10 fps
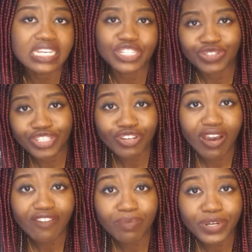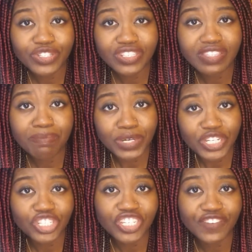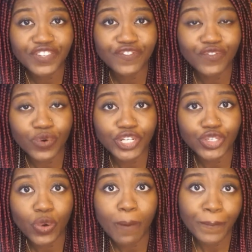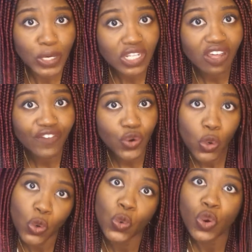and you still haven't purchased the bookish gift for your book lover